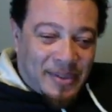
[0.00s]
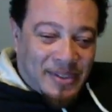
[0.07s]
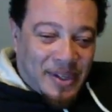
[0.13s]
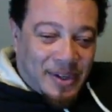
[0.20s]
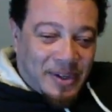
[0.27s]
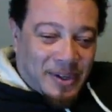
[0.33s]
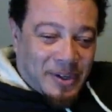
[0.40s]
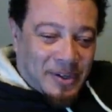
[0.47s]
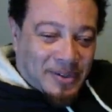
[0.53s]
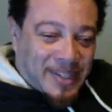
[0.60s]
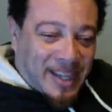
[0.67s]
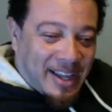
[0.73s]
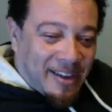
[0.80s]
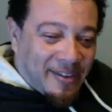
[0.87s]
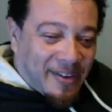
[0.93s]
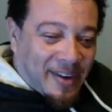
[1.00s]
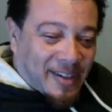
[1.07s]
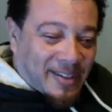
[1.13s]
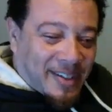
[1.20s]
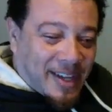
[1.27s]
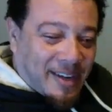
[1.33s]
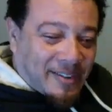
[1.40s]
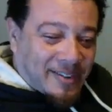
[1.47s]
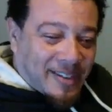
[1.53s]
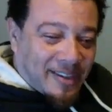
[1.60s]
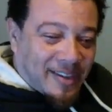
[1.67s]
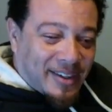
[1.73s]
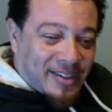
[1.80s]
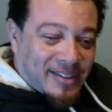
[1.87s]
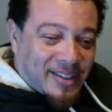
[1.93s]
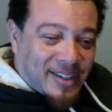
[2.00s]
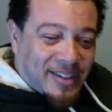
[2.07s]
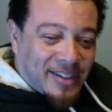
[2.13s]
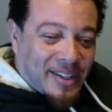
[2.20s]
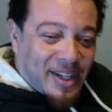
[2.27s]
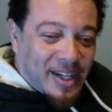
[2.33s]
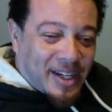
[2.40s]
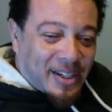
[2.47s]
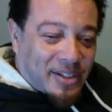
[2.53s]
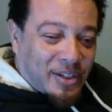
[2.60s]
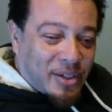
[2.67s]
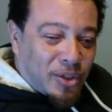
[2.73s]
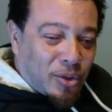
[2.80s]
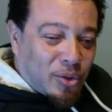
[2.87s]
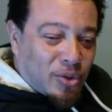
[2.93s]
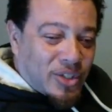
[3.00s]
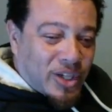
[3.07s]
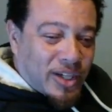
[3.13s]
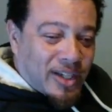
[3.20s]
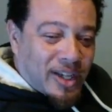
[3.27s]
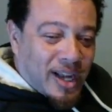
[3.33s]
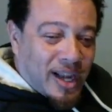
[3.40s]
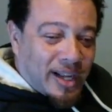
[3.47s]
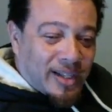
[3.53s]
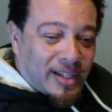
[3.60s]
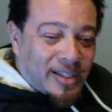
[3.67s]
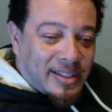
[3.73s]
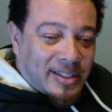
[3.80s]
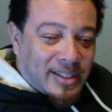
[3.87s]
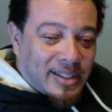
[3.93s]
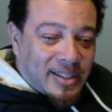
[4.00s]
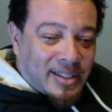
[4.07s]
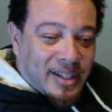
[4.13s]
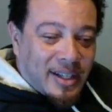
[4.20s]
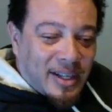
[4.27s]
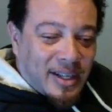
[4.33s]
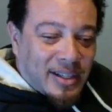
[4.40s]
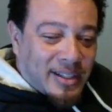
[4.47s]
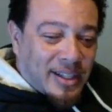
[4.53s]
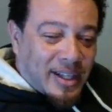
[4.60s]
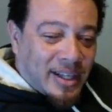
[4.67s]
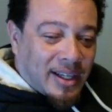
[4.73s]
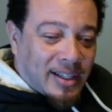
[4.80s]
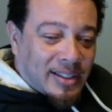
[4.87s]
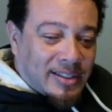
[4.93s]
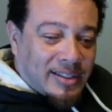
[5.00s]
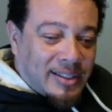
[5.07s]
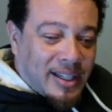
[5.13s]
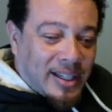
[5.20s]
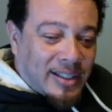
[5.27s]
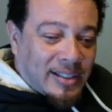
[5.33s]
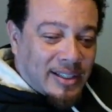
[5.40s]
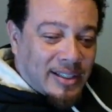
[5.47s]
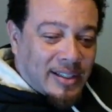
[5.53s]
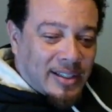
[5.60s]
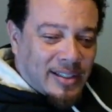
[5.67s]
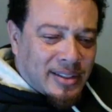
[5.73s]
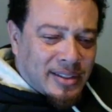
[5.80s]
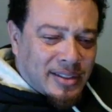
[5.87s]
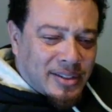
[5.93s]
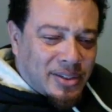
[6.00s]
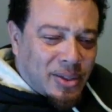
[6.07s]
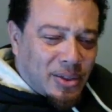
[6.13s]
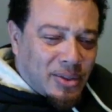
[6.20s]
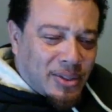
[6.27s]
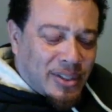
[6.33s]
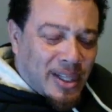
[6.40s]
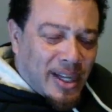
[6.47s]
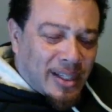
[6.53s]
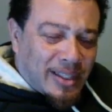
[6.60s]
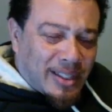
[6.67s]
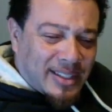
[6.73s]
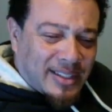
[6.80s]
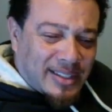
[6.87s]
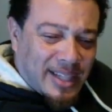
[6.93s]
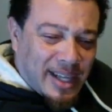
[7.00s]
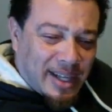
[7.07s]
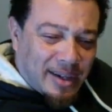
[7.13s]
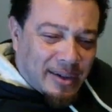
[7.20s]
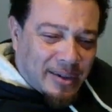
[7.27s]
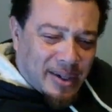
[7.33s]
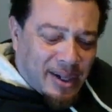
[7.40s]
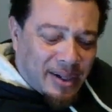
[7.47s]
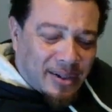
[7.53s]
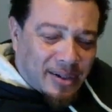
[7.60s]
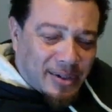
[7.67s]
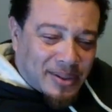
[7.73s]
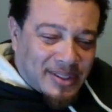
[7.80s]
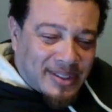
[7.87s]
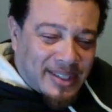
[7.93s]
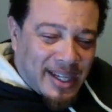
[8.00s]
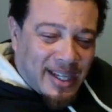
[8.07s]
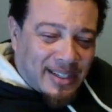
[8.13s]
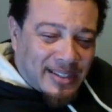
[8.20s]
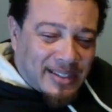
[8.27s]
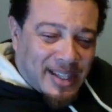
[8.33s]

Oh, Dave here. Dave said there's a 2G90 state 2G90 set. I don't know, side